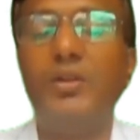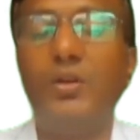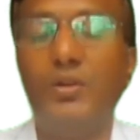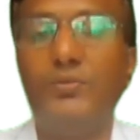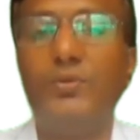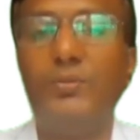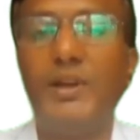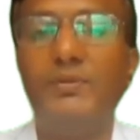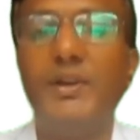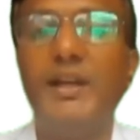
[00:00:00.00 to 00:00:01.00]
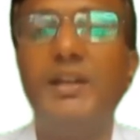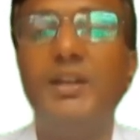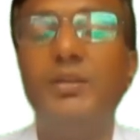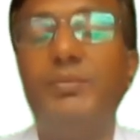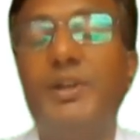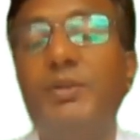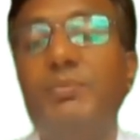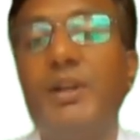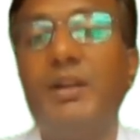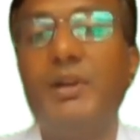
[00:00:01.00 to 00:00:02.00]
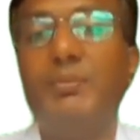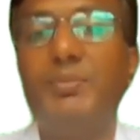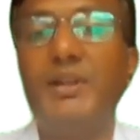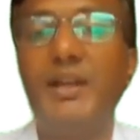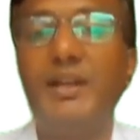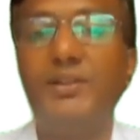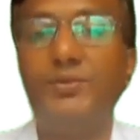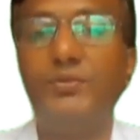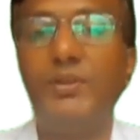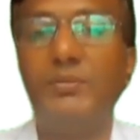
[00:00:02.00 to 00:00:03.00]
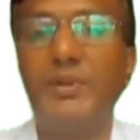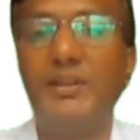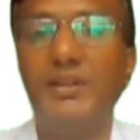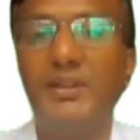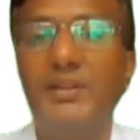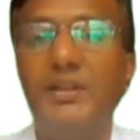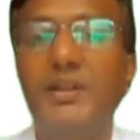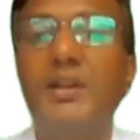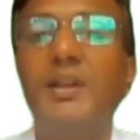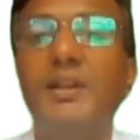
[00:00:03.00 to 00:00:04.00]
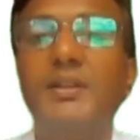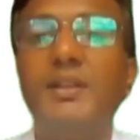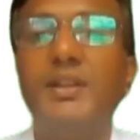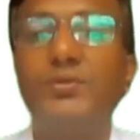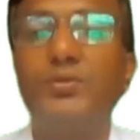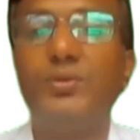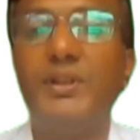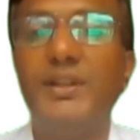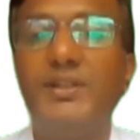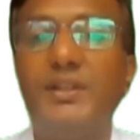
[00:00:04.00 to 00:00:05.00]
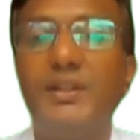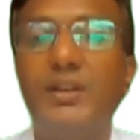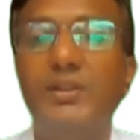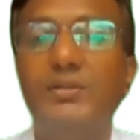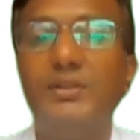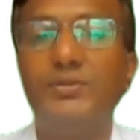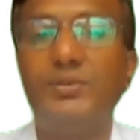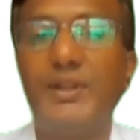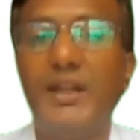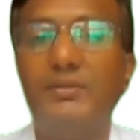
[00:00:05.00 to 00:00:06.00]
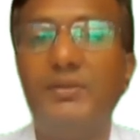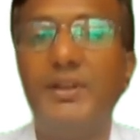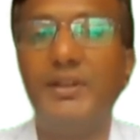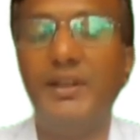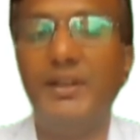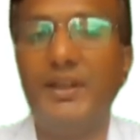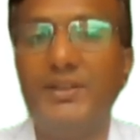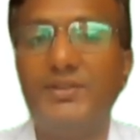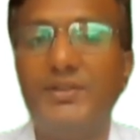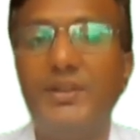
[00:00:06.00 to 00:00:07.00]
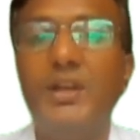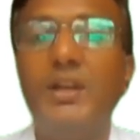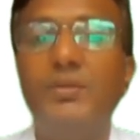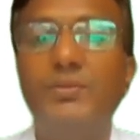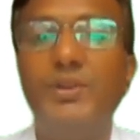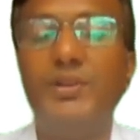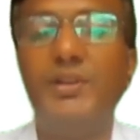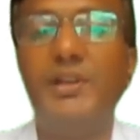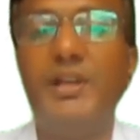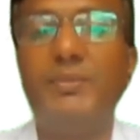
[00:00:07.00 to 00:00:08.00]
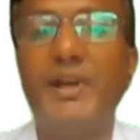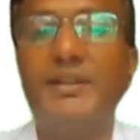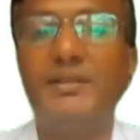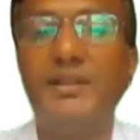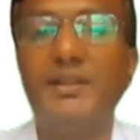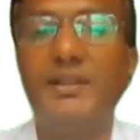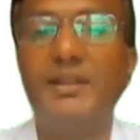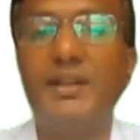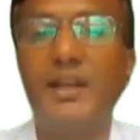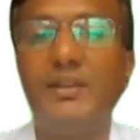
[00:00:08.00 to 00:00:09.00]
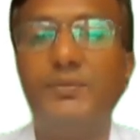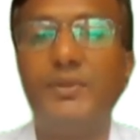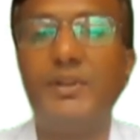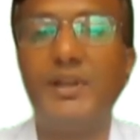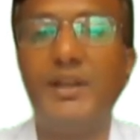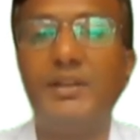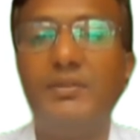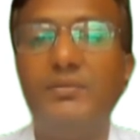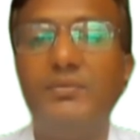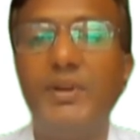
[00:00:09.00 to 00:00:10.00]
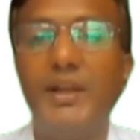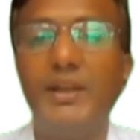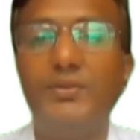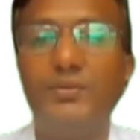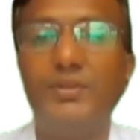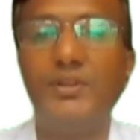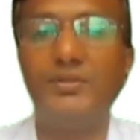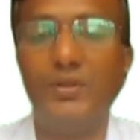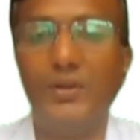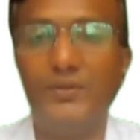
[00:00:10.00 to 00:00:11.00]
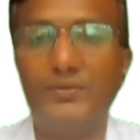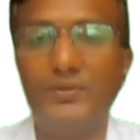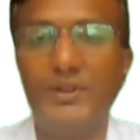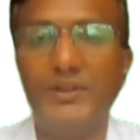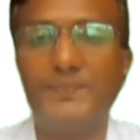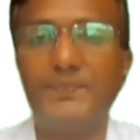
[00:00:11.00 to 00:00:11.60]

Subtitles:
or 4 by 5 multiplied by Pr raised to 1 by 3. These correlation allow us to calculate H, which determines the heat transfer rate via Newton's law of cooling.